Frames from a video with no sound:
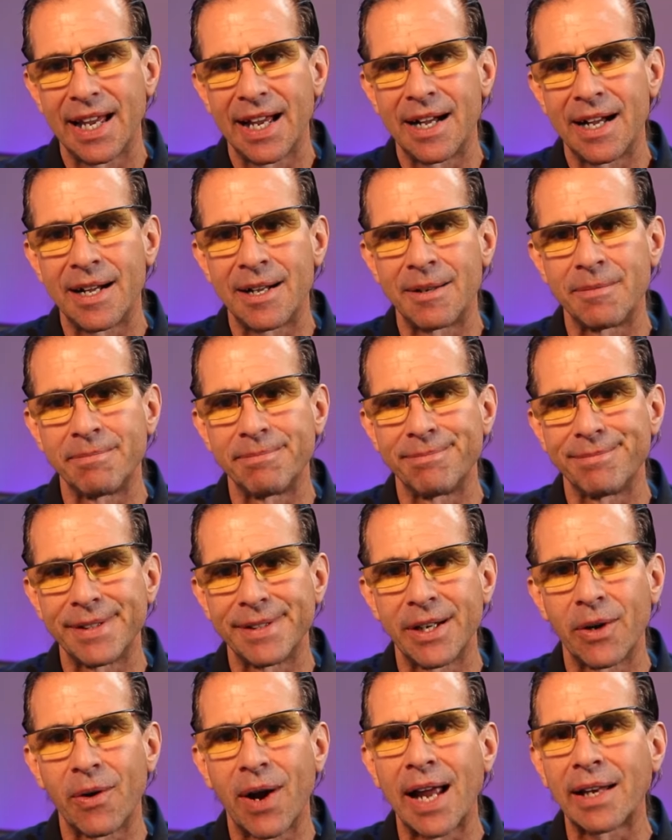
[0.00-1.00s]

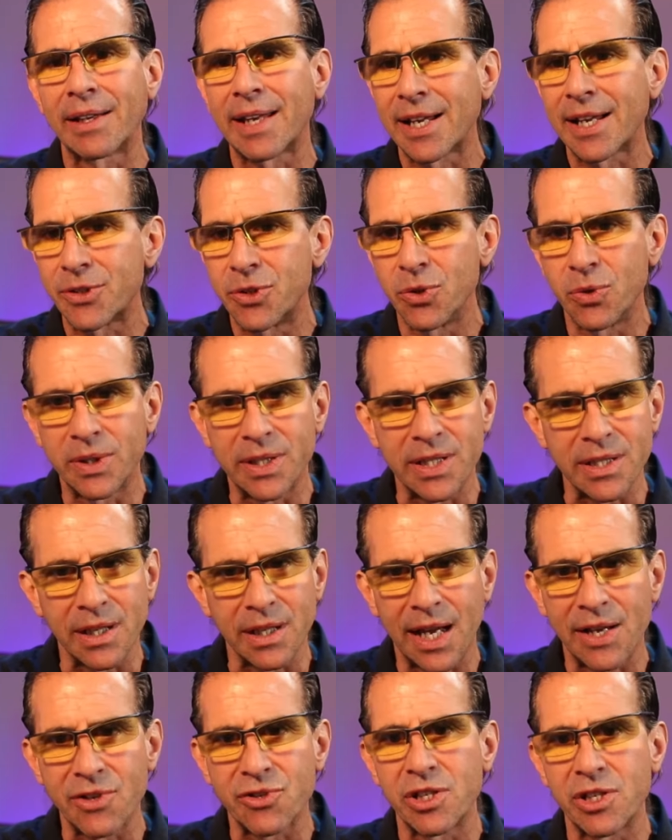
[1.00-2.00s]
I like doing these
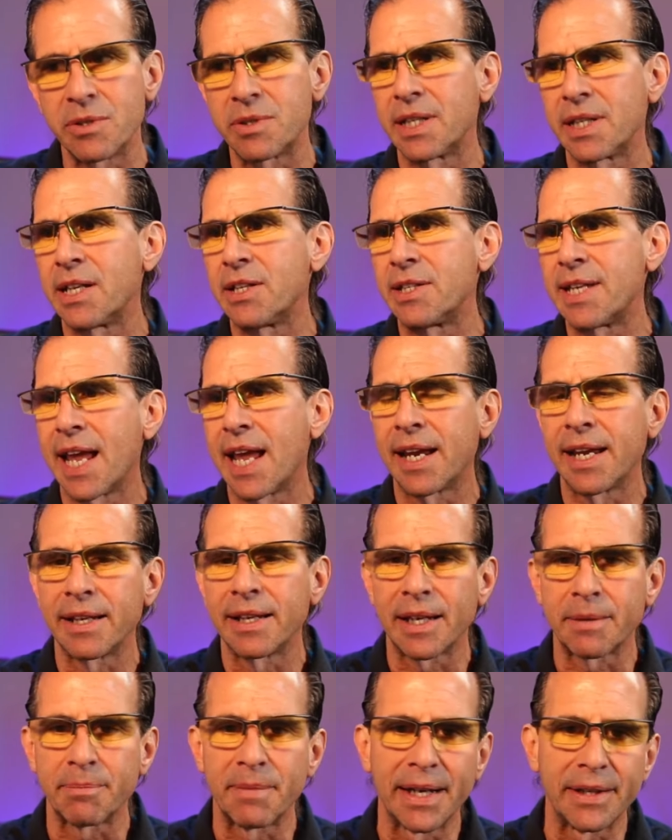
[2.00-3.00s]
live streams and then taking
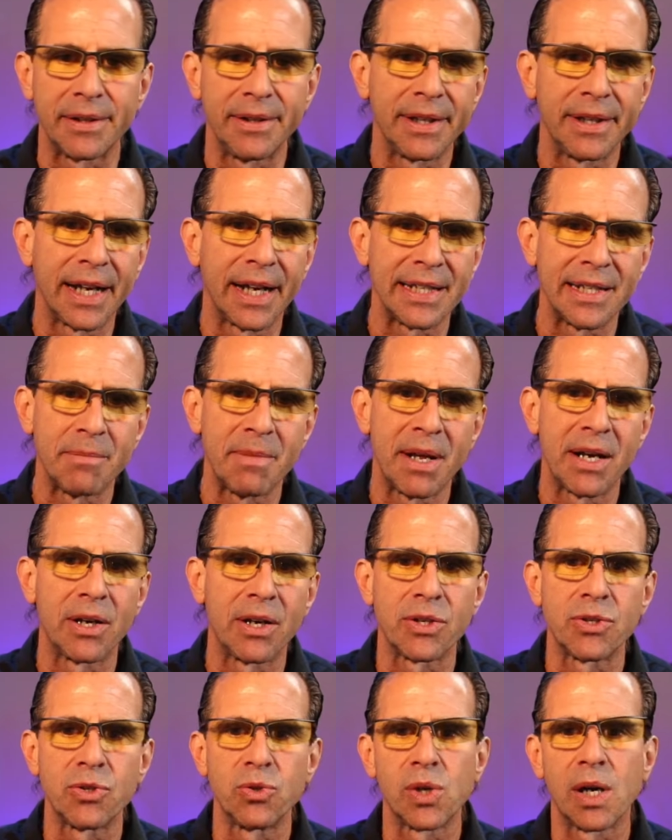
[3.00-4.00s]
like my 90-minute
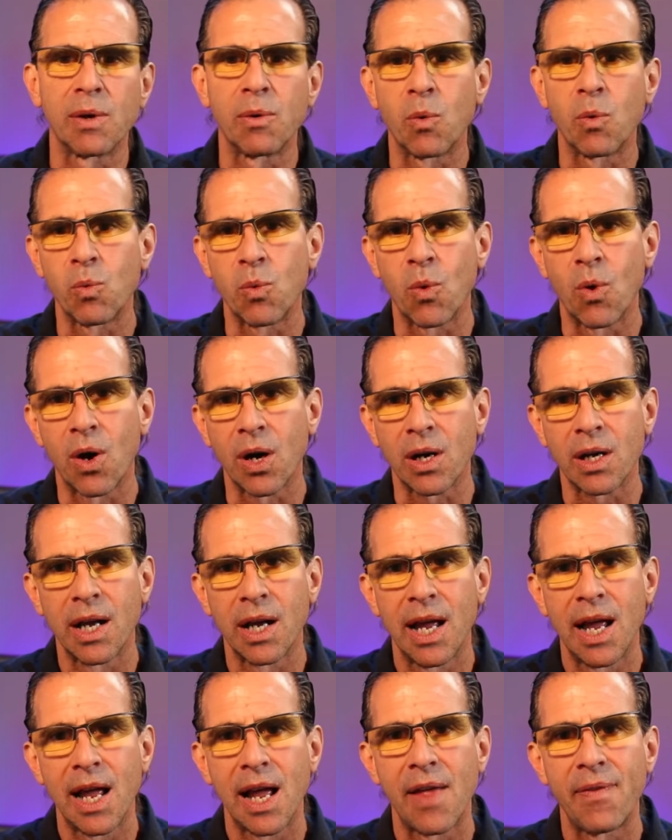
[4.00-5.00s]
or 2-hour walk.
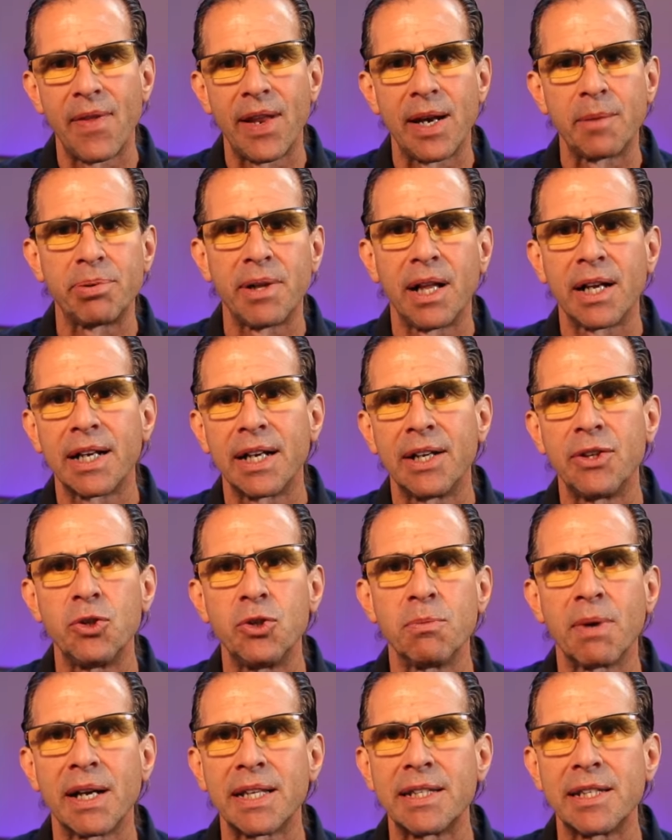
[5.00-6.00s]
And then I'm probably going to
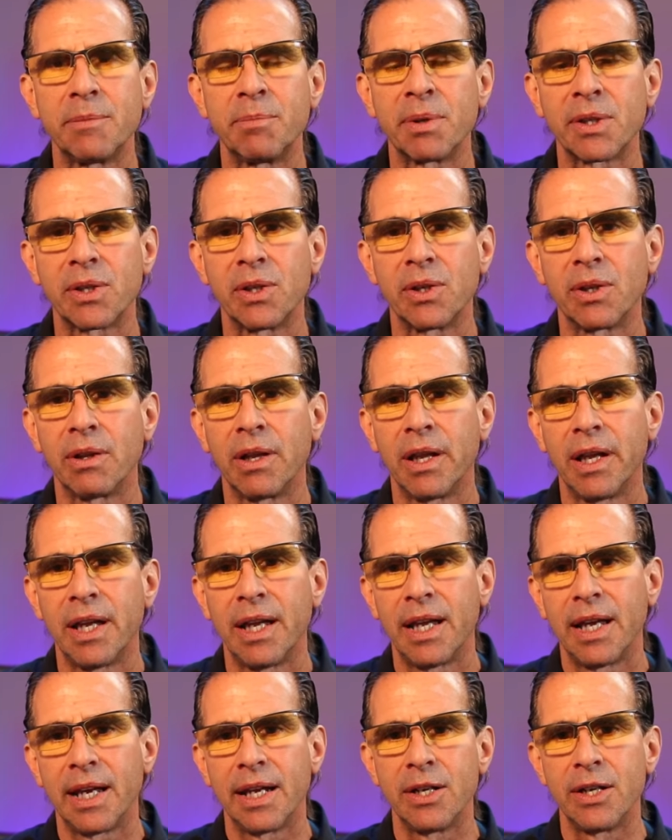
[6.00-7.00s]
do my typical
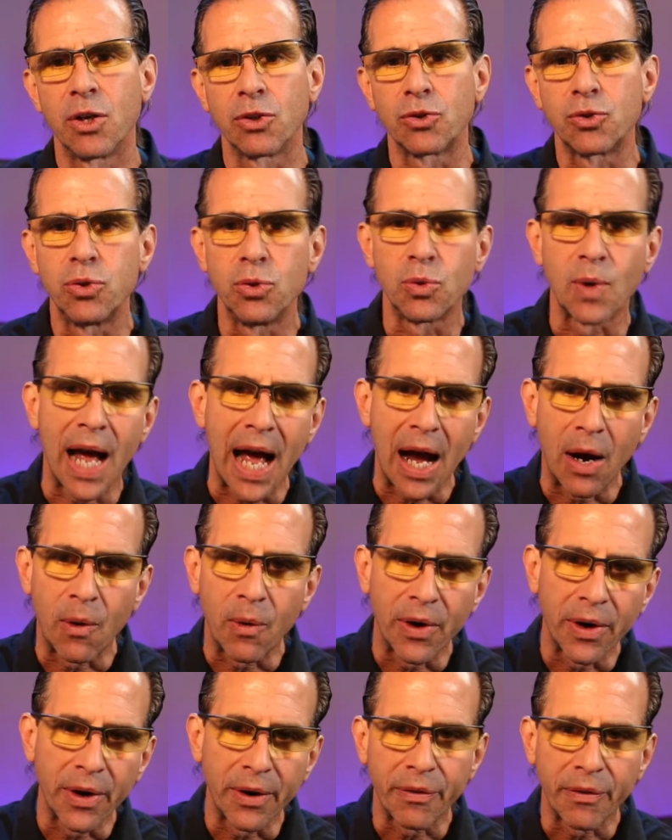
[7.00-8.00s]

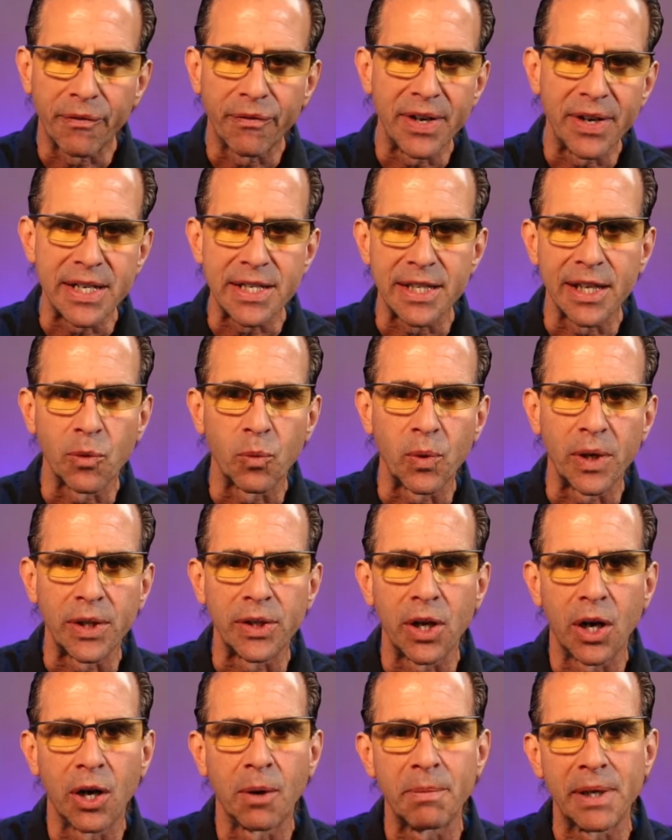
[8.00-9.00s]
2-hour feasting
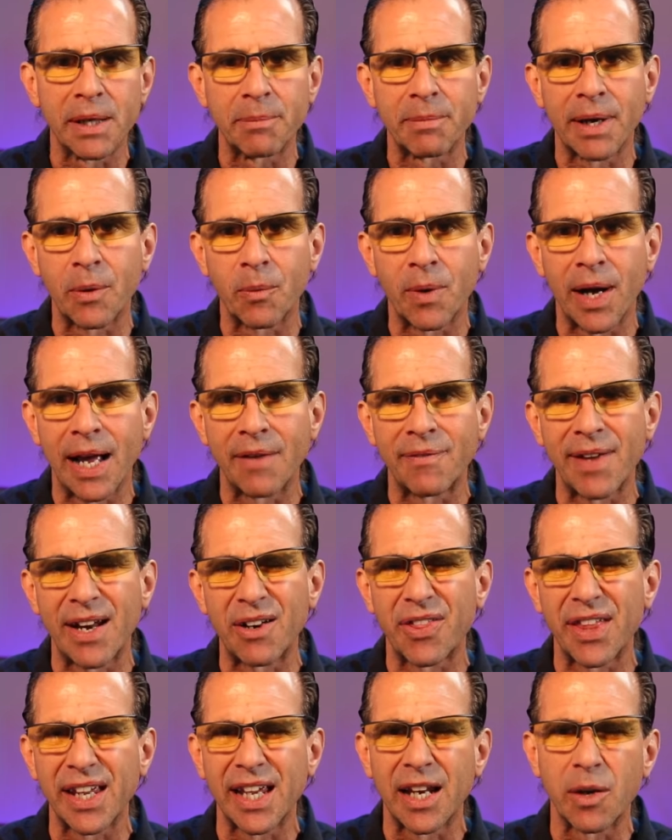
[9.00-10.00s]
window, me and my wife. I
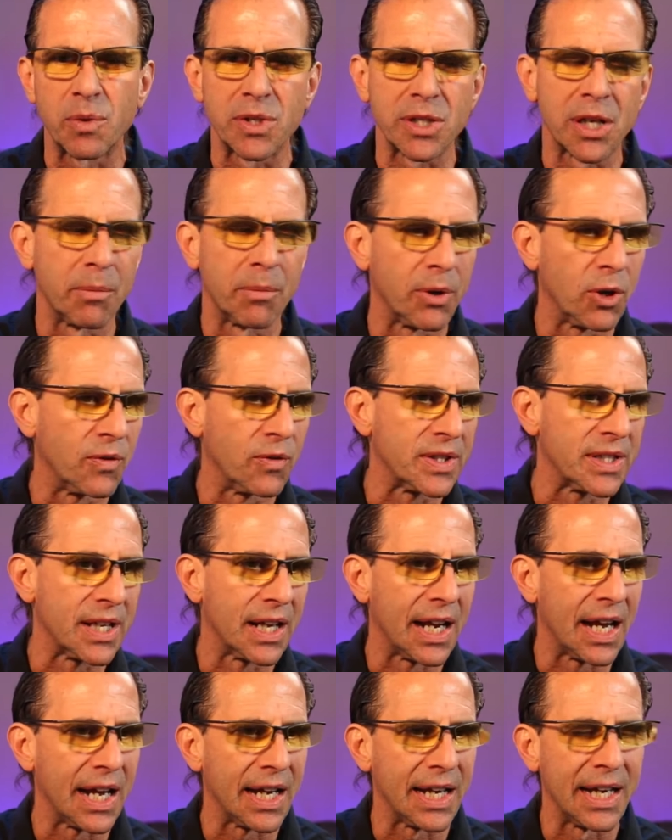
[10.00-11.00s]
don't think anyone's coming over
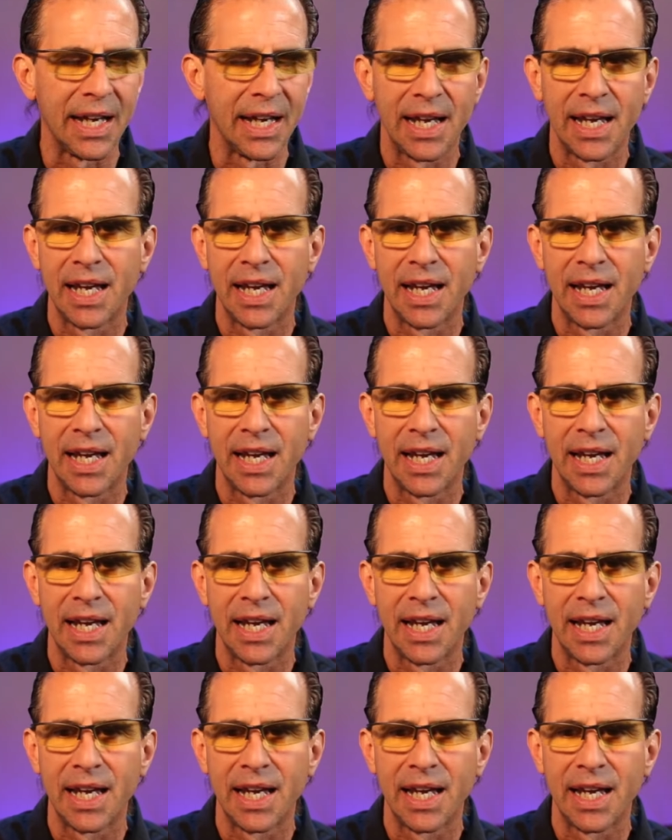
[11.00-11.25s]
today.